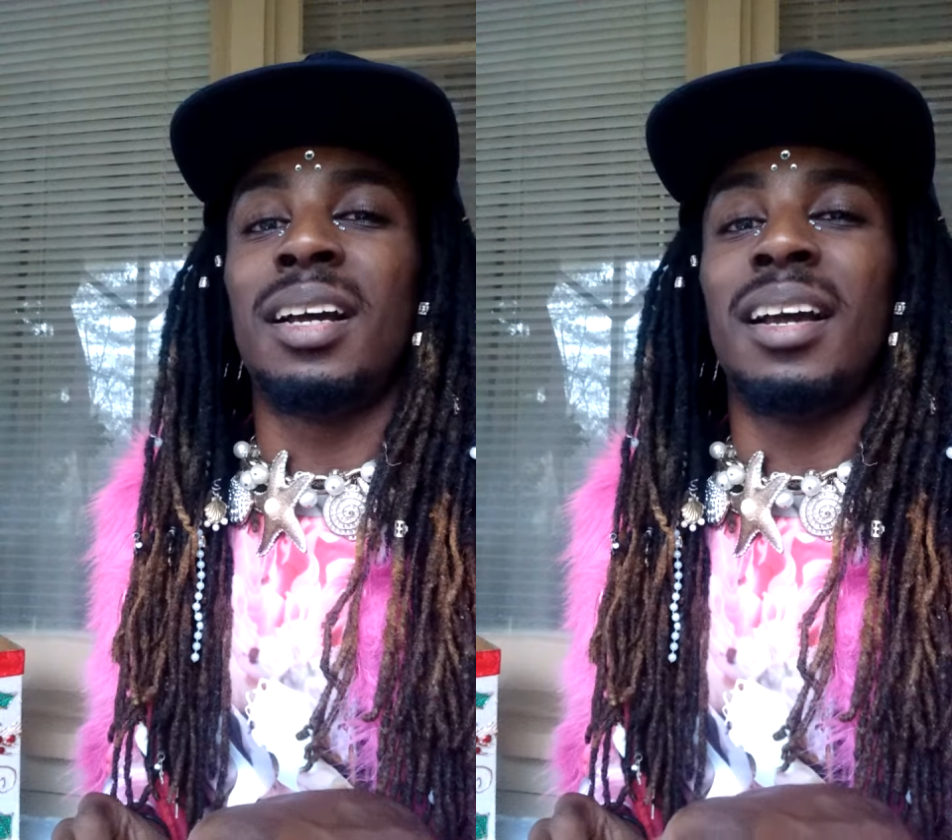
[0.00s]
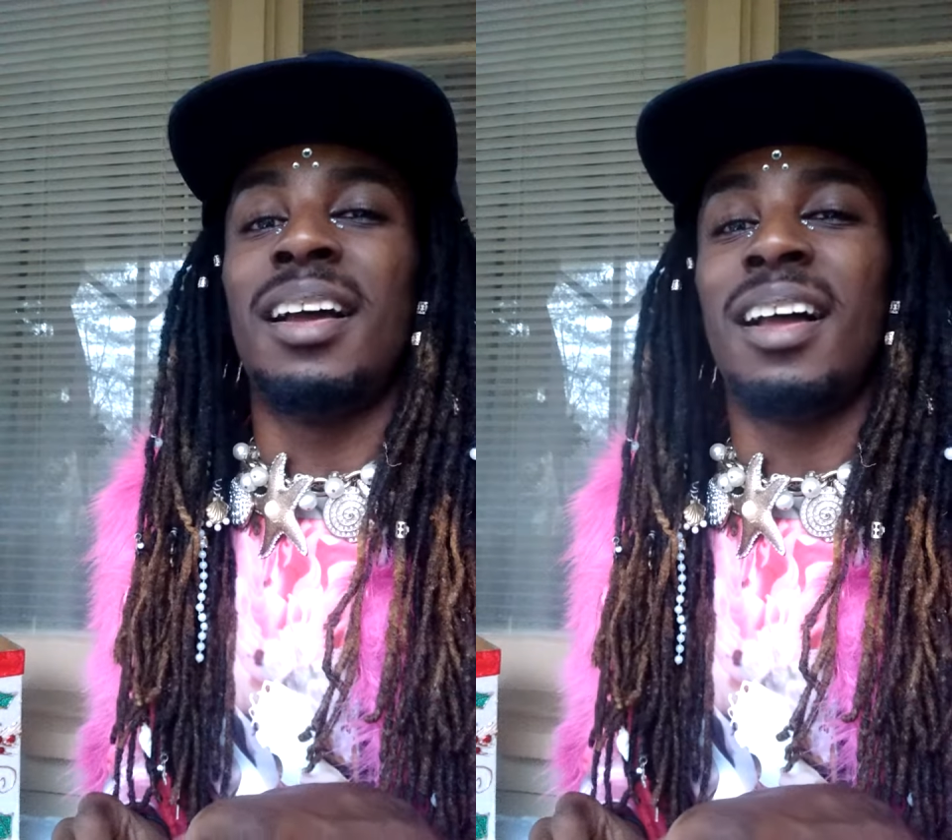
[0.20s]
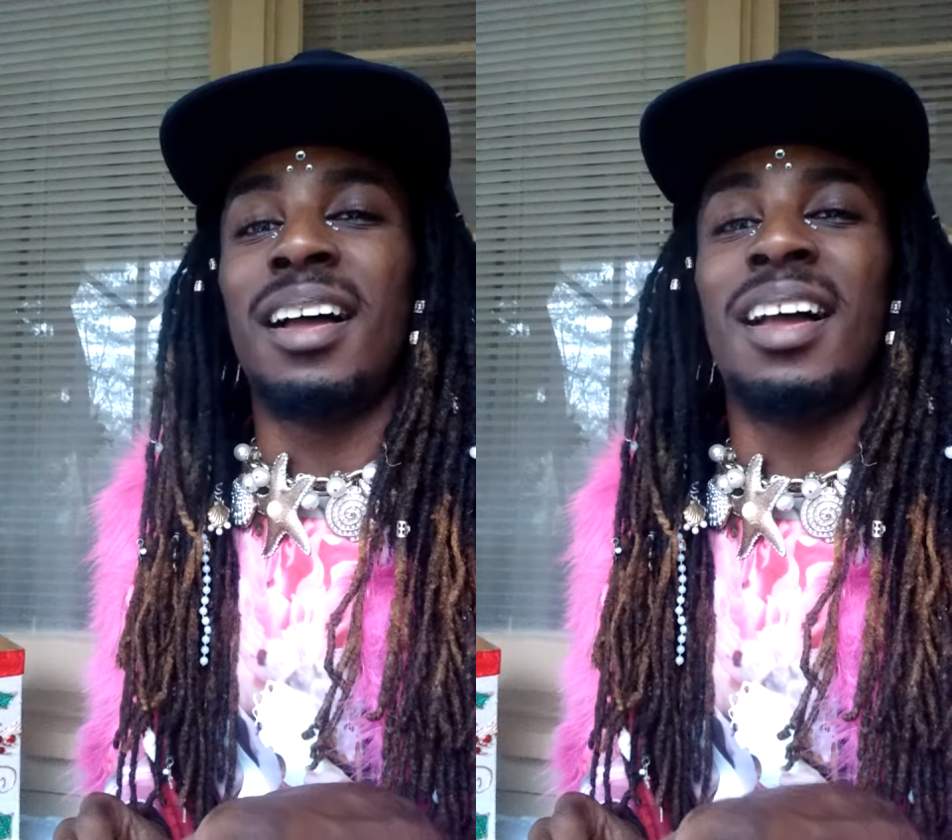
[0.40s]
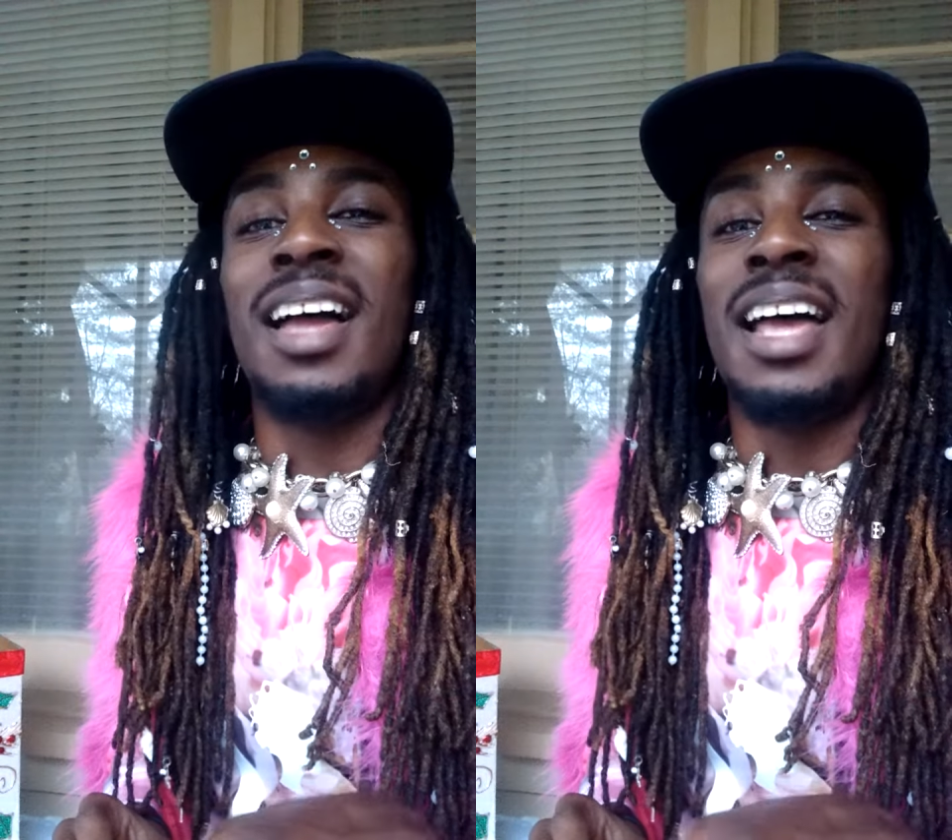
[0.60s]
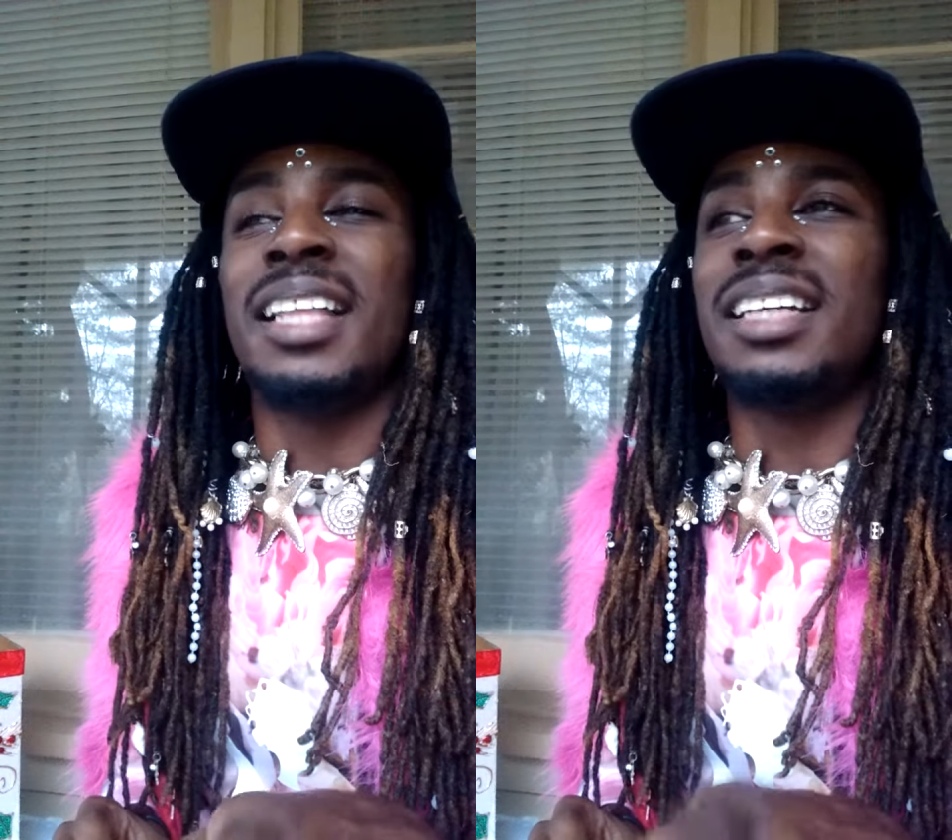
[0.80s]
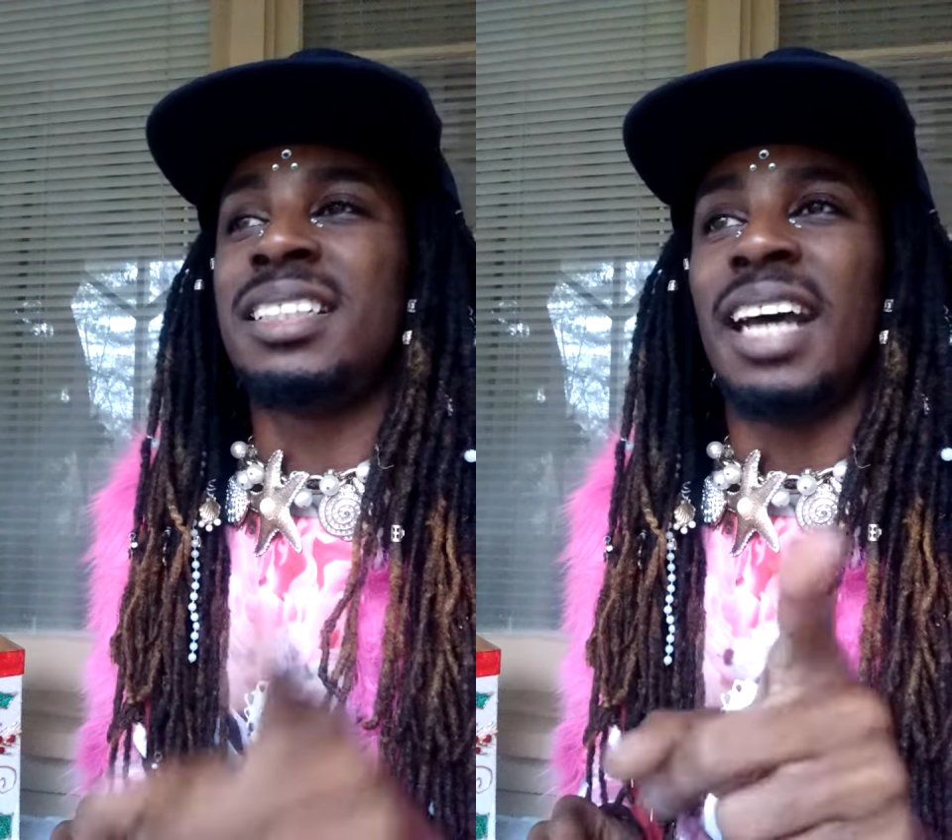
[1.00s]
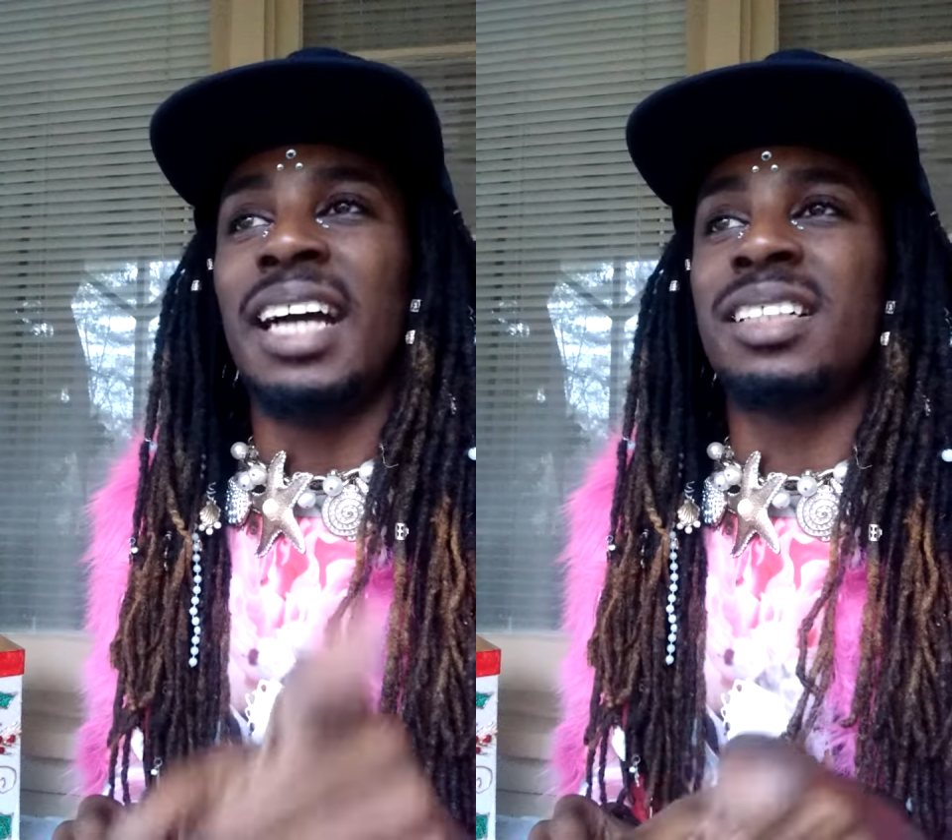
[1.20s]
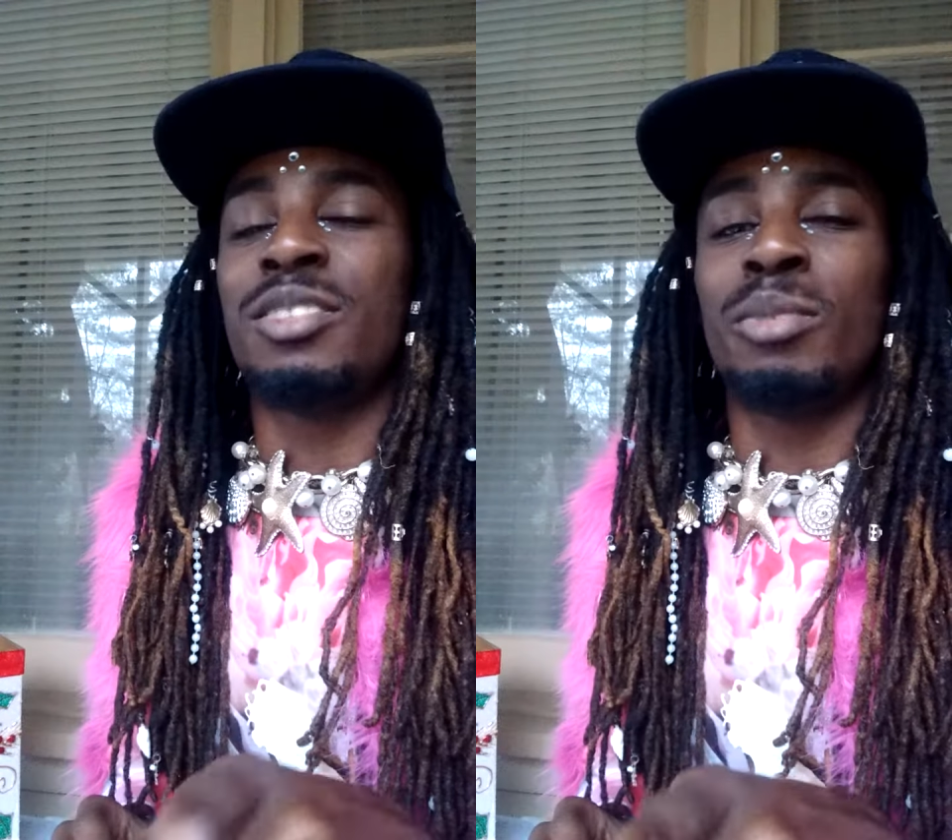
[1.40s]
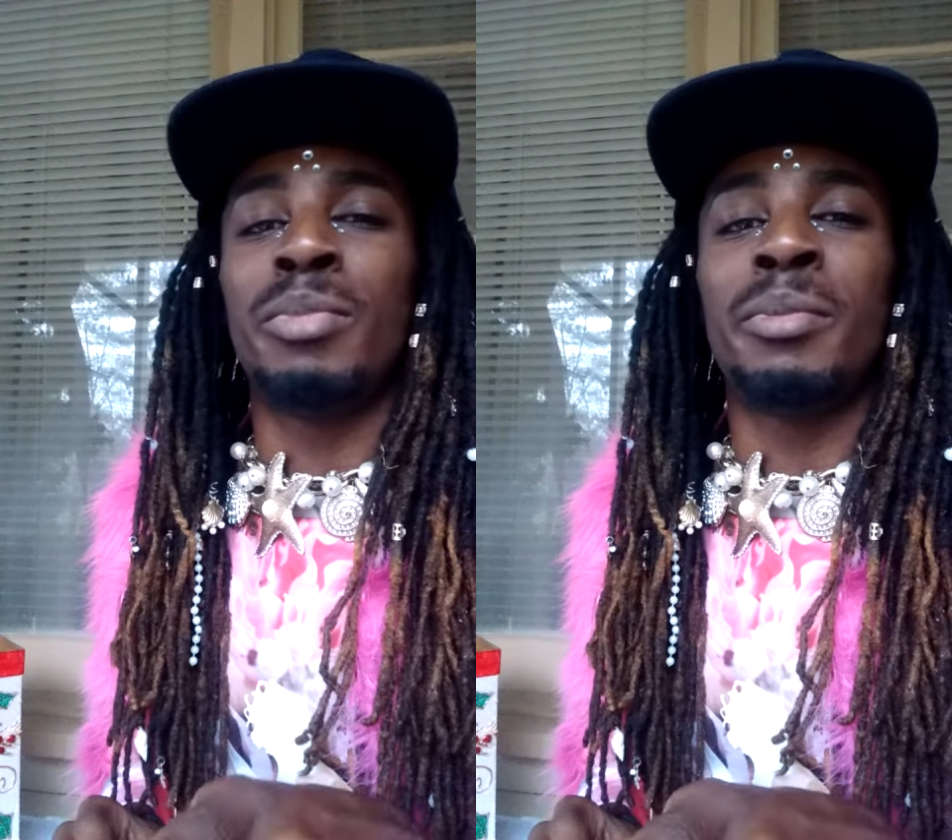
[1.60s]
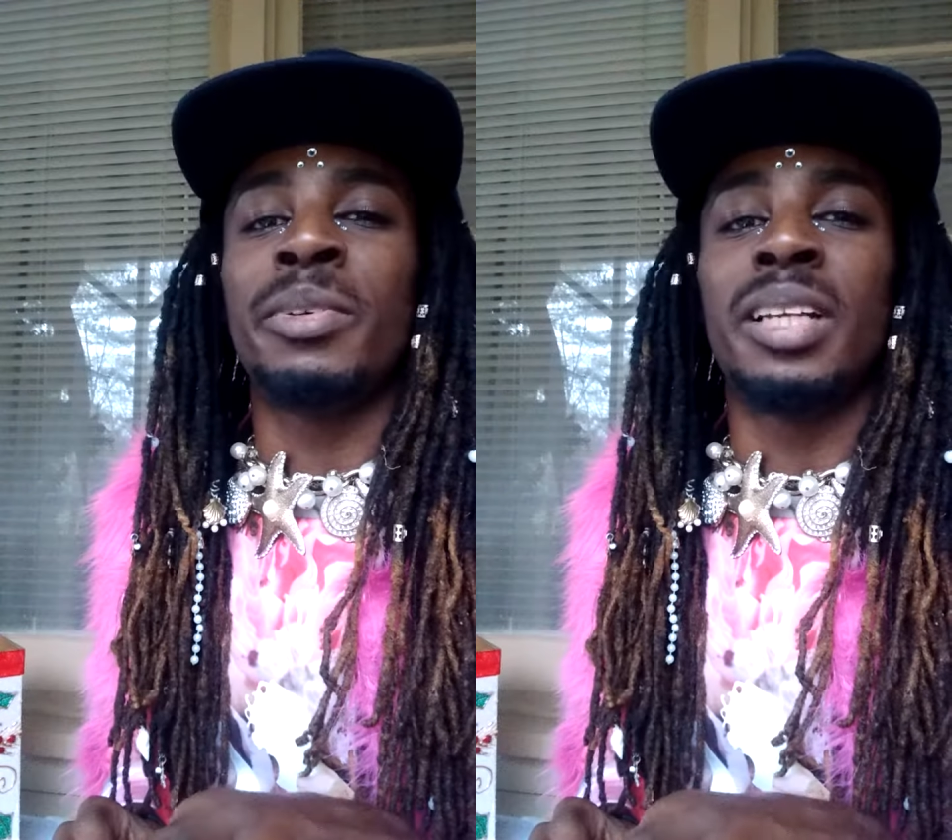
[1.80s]
I just
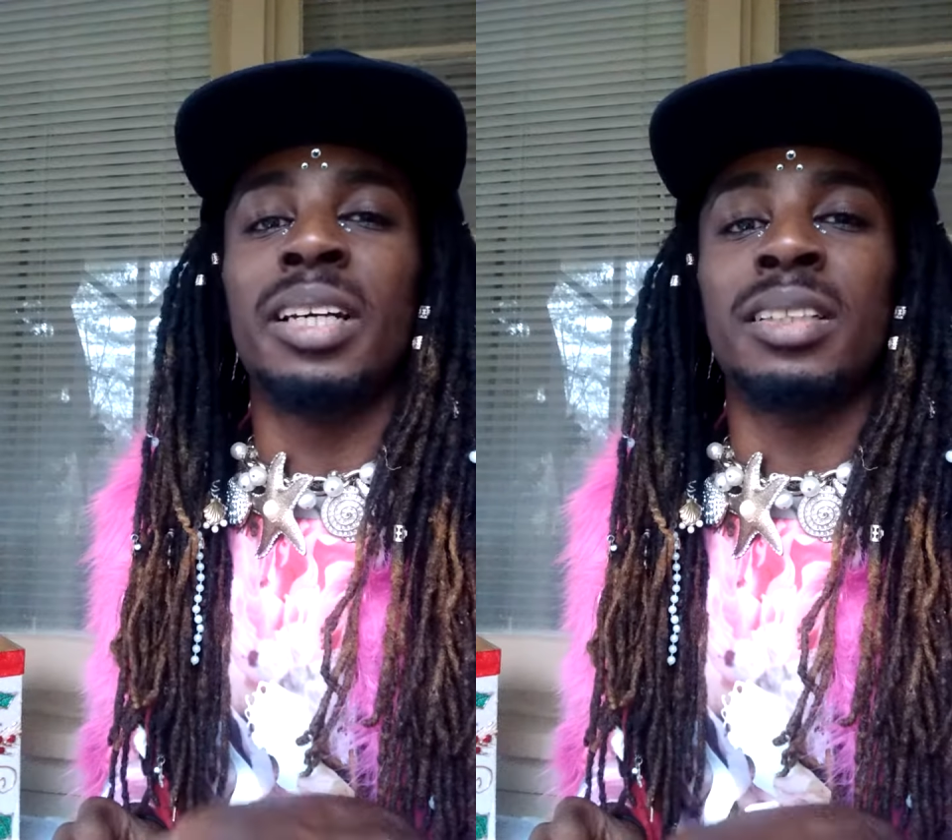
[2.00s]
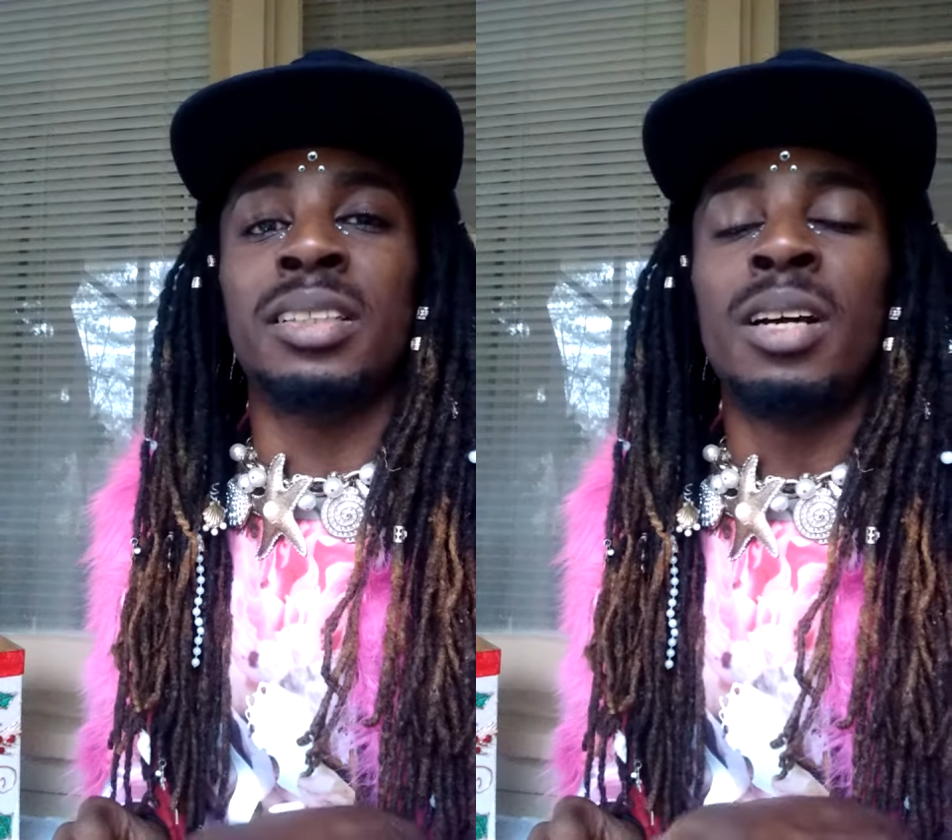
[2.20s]
remembered this.